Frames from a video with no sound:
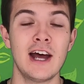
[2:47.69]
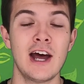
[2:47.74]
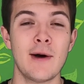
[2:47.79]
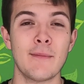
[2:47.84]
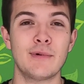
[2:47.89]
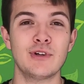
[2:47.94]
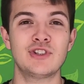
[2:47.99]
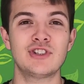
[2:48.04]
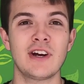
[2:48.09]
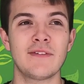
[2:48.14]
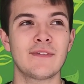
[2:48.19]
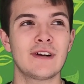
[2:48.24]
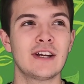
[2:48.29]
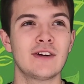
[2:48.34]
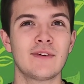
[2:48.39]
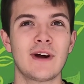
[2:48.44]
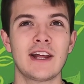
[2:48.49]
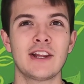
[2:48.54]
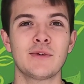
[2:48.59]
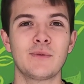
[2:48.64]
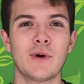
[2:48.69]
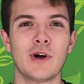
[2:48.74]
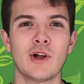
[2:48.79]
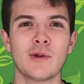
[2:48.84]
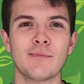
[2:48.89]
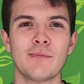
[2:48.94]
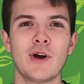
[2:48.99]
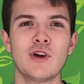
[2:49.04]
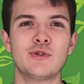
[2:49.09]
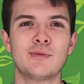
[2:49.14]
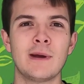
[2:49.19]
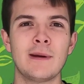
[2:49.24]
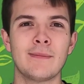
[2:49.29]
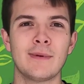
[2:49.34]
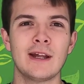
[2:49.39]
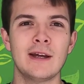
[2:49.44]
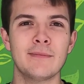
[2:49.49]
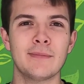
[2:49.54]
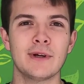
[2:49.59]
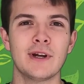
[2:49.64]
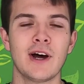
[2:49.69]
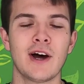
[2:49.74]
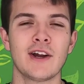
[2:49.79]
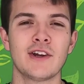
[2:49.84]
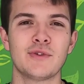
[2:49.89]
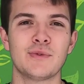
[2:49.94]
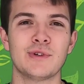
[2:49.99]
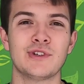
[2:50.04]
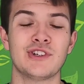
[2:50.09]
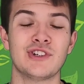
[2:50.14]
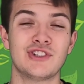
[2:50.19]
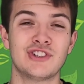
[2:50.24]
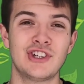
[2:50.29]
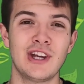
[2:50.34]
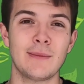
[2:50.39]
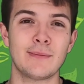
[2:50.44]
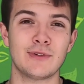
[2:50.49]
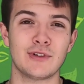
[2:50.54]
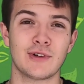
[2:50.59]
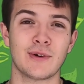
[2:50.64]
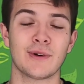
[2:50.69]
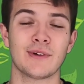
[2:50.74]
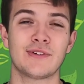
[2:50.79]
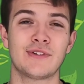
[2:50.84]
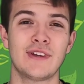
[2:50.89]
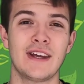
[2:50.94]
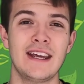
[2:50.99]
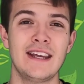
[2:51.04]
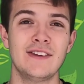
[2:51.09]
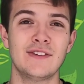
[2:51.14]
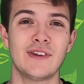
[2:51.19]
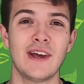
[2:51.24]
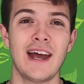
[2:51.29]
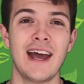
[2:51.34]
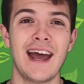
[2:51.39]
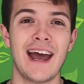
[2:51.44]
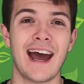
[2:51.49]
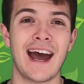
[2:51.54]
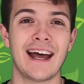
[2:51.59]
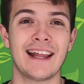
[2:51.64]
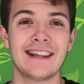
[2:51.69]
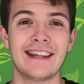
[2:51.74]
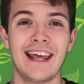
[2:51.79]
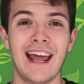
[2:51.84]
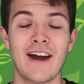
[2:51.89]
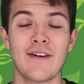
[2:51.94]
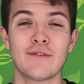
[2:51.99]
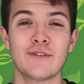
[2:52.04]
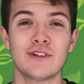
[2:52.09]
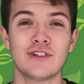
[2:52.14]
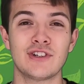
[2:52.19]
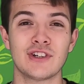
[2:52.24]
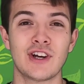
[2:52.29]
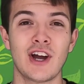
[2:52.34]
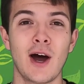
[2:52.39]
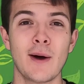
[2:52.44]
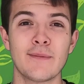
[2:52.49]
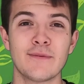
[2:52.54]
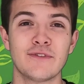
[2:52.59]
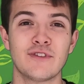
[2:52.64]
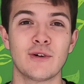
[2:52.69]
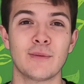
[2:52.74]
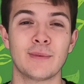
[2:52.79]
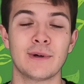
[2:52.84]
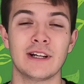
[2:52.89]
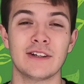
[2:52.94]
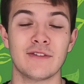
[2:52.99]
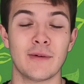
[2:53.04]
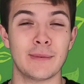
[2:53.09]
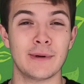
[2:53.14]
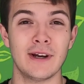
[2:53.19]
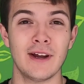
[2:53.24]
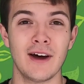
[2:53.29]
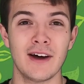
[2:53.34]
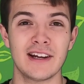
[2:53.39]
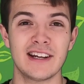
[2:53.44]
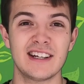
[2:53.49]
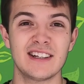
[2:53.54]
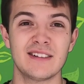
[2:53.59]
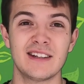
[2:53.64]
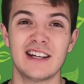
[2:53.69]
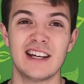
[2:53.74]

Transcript: but generally around the world most people eat bananas which are shipped across seas, and the average carbon footprint of a banana